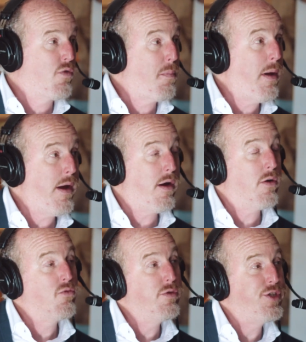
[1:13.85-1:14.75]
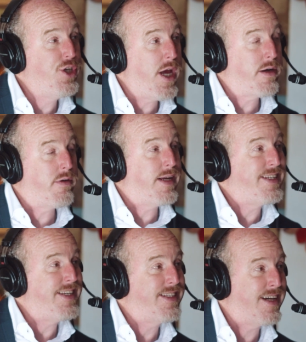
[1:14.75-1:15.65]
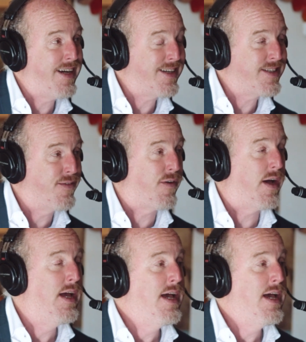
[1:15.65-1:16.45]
repair, regenerate, detoxify.